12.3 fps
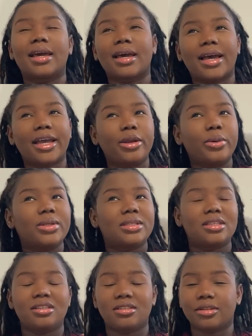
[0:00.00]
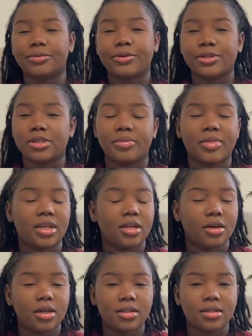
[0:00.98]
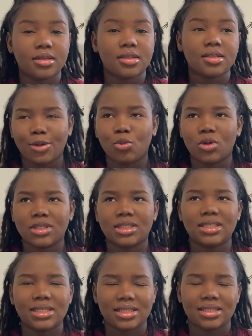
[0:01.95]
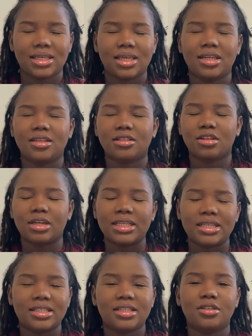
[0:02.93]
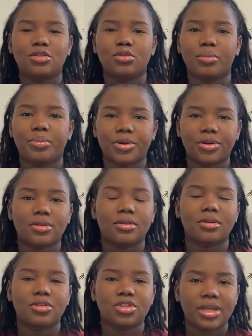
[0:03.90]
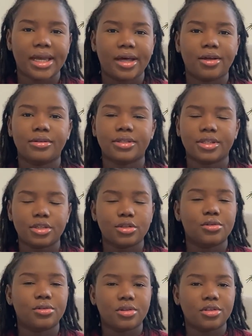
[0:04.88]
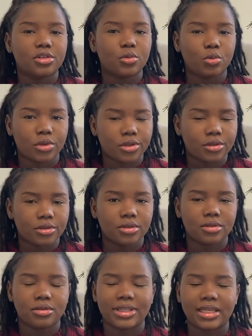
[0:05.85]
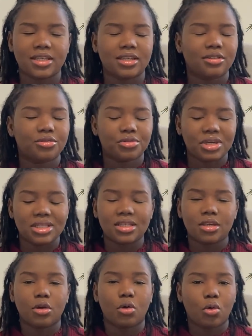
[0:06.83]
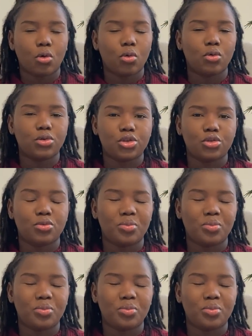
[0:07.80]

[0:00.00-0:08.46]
I know it's easier for some than others. It wasn't easy. It is not easy to birth a child into this world. Like creating a whole new